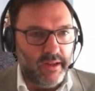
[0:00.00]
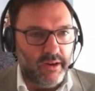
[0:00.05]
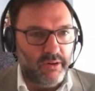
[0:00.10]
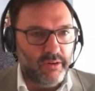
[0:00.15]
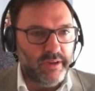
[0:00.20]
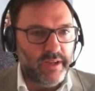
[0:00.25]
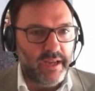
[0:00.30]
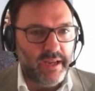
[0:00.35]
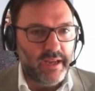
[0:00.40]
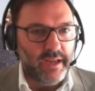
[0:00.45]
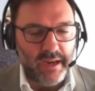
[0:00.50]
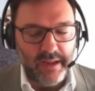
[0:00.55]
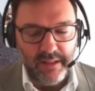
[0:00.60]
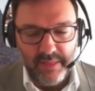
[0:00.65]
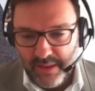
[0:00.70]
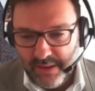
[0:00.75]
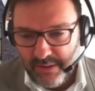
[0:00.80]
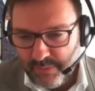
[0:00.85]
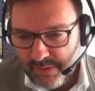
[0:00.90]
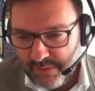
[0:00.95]
Okay, I
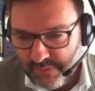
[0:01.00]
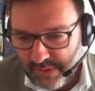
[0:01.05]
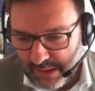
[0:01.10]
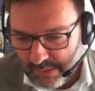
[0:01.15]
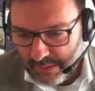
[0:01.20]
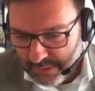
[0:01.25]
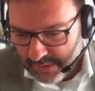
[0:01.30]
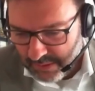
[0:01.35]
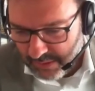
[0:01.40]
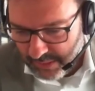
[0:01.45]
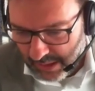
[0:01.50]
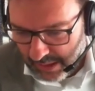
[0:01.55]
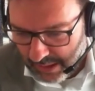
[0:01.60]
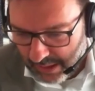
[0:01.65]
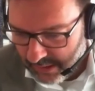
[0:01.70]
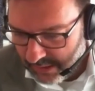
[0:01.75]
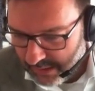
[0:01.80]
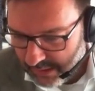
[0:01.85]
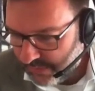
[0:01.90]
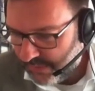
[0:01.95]
think we've come to the
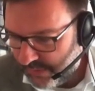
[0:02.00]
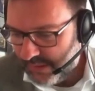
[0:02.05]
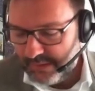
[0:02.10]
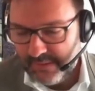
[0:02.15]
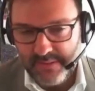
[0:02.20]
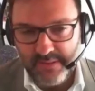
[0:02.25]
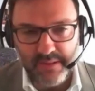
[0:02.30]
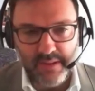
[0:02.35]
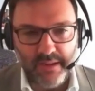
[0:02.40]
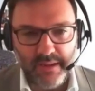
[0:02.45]
end of this